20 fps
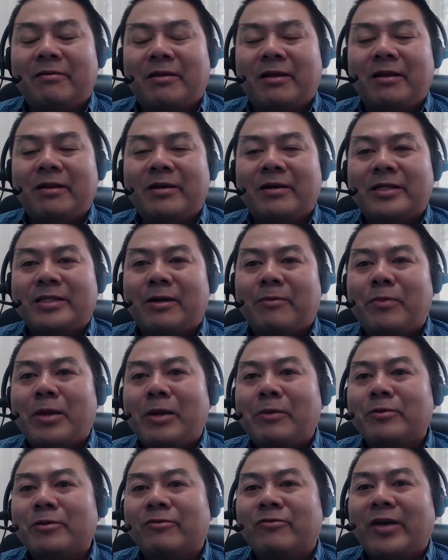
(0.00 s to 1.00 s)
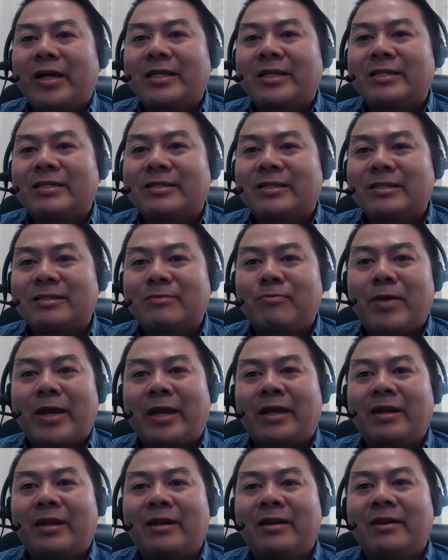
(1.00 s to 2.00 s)
the looks on people's faces, just
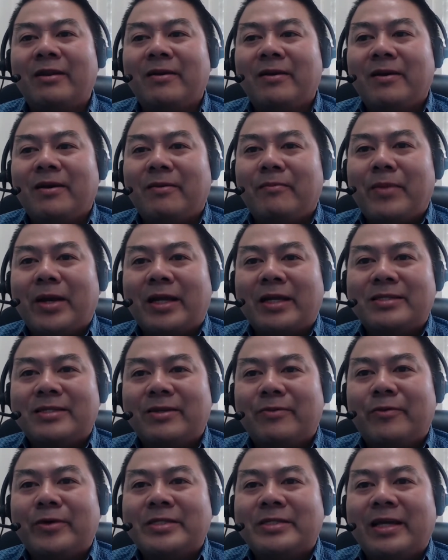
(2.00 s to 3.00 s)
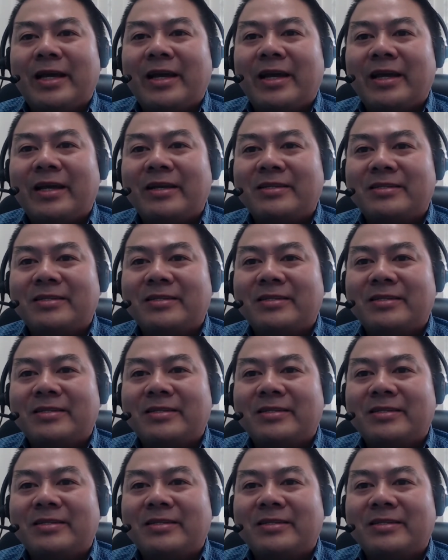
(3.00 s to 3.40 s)
making, making someone's day.